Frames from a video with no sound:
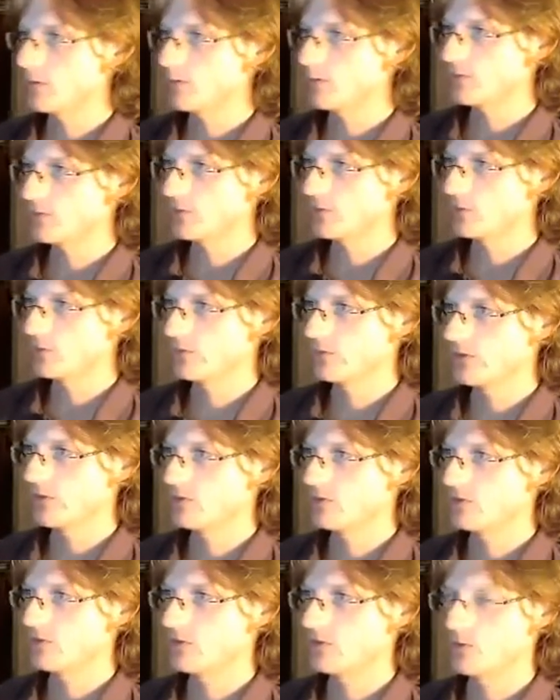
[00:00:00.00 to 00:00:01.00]
so the
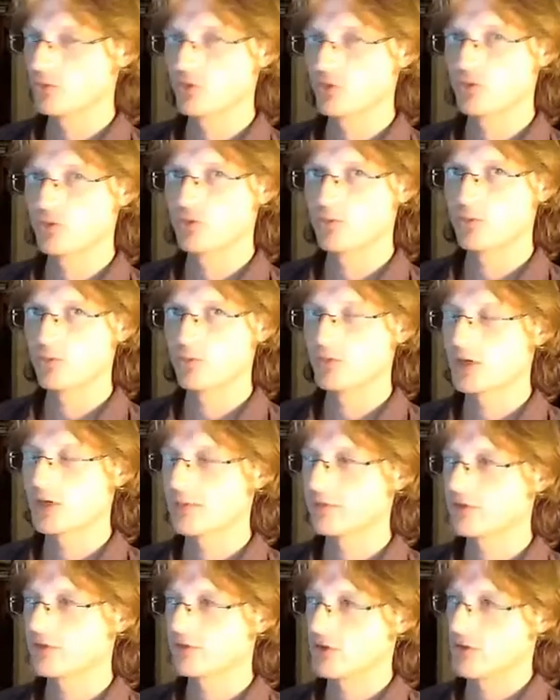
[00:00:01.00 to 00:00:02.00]
tasting notes will
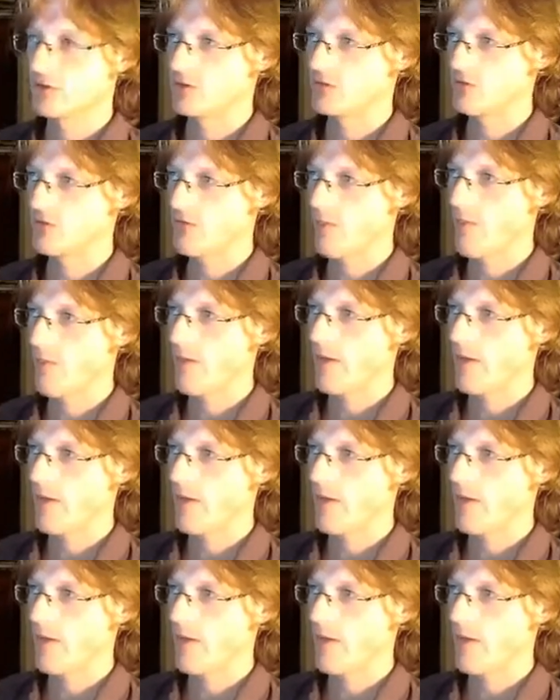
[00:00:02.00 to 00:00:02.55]
probably change.